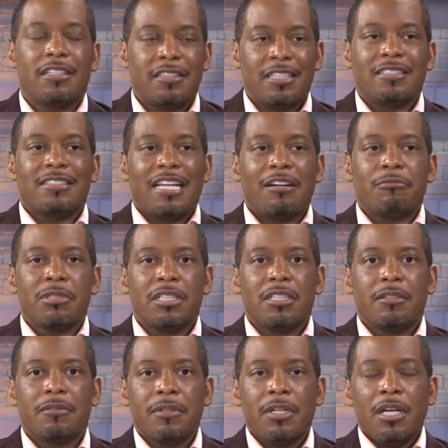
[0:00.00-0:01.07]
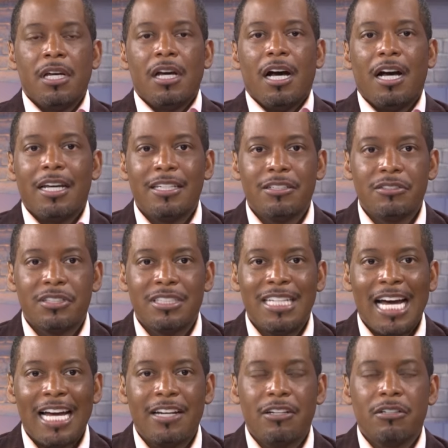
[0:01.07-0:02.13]
That's not really a hill to
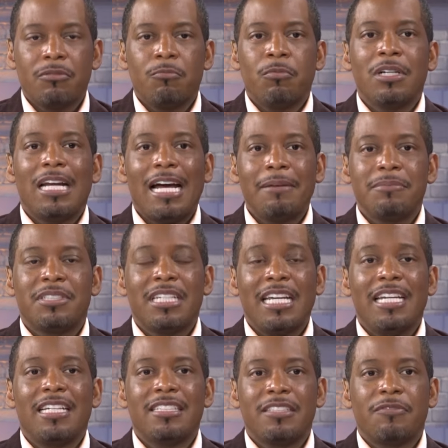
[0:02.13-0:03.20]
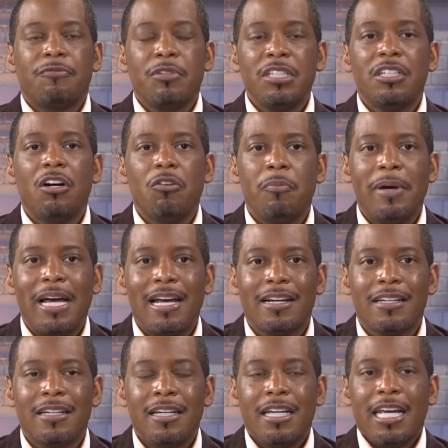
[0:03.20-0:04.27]
die on. What I'm saying is if we go
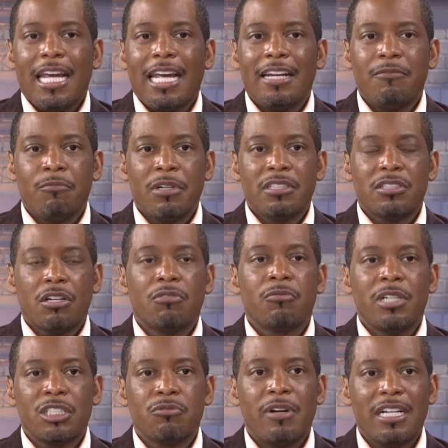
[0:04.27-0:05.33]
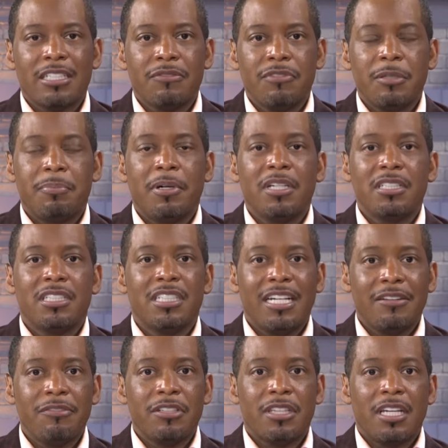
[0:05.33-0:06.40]
back and start retroactively punishing
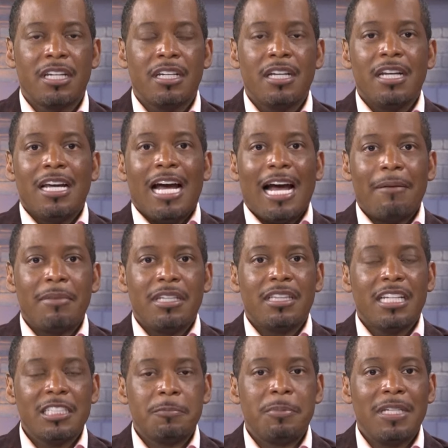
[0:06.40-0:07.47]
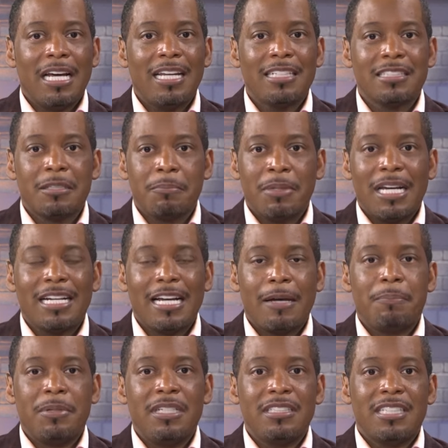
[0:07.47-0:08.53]
everything, I mean, let's be honest, the Black
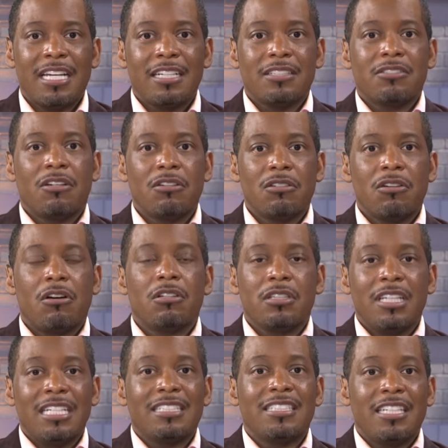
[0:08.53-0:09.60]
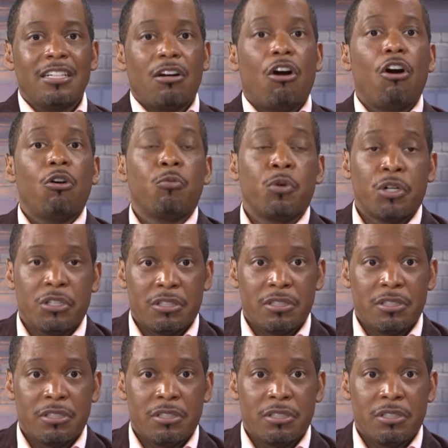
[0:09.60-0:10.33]
Eyed Peas had a song called Let's Get R Word.